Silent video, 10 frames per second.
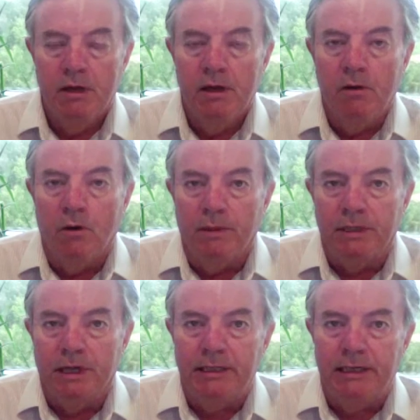Well,
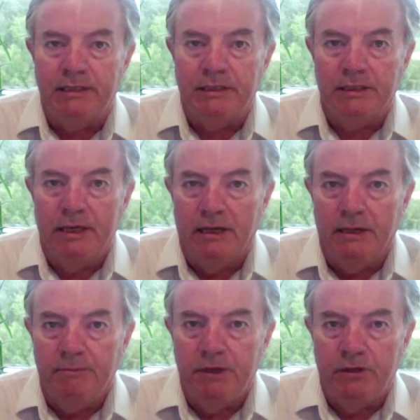Metates,
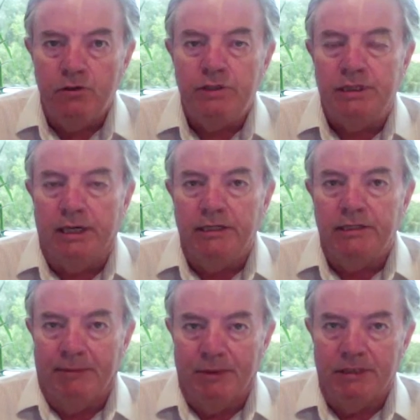um, the two studies
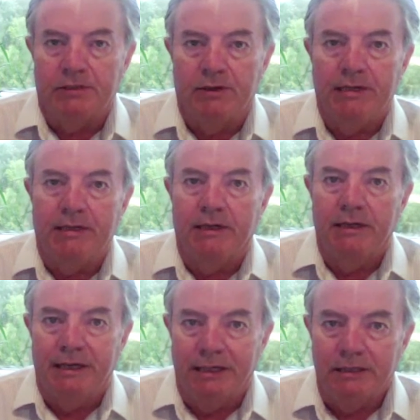demonstrate that
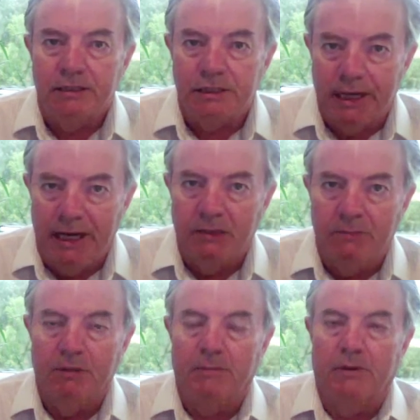it is a
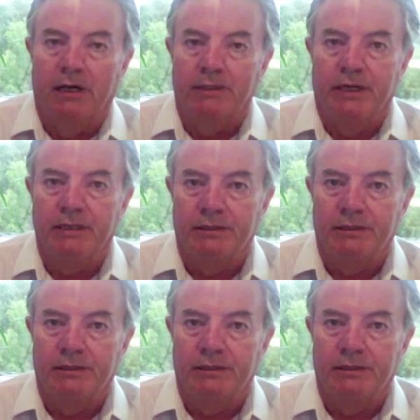scalable project.